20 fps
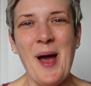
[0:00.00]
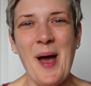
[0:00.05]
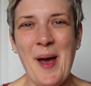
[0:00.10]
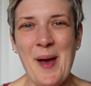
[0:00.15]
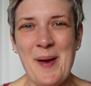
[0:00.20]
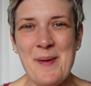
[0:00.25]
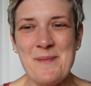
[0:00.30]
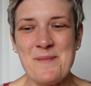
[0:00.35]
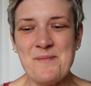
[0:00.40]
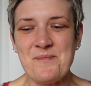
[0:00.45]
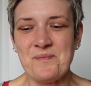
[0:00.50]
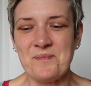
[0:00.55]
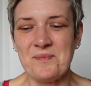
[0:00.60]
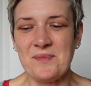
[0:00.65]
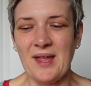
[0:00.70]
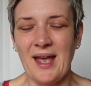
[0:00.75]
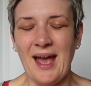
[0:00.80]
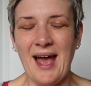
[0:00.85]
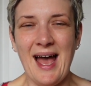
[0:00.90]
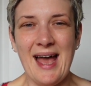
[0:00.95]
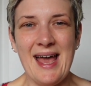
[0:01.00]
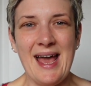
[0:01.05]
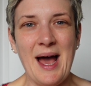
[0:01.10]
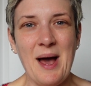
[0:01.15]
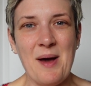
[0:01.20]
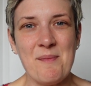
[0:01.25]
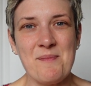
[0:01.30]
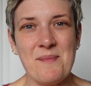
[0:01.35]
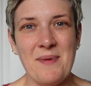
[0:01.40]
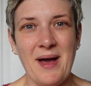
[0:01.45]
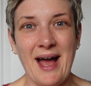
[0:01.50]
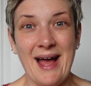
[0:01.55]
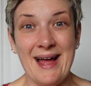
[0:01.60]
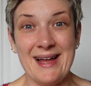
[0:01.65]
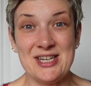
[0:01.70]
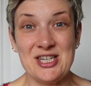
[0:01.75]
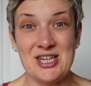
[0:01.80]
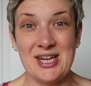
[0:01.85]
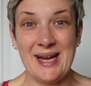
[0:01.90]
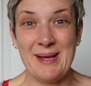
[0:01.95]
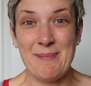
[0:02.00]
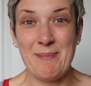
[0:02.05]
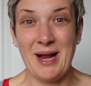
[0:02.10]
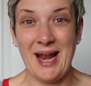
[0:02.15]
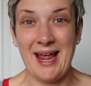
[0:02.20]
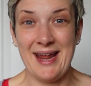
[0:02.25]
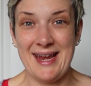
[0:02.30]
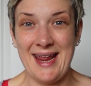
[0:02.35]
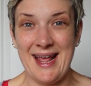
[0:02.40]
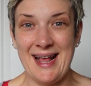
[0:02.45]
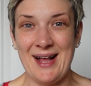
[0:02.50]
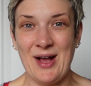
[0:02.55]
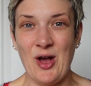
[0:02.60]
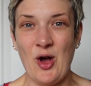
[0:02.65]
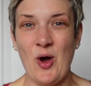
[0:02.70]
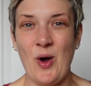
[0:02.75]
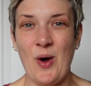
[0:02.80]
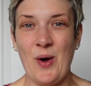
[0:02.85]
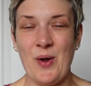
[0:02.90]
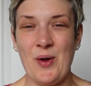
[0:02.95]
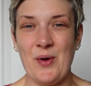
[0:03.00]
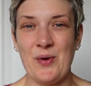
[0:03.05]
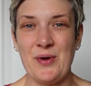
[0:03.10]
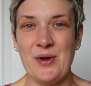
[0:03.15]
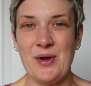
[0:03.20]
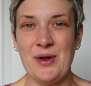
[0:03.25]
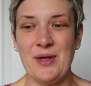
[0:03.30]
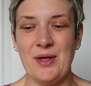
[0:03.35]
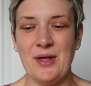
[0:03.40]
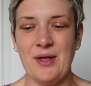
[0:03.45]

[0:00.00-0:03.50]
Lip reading: I am actually planning on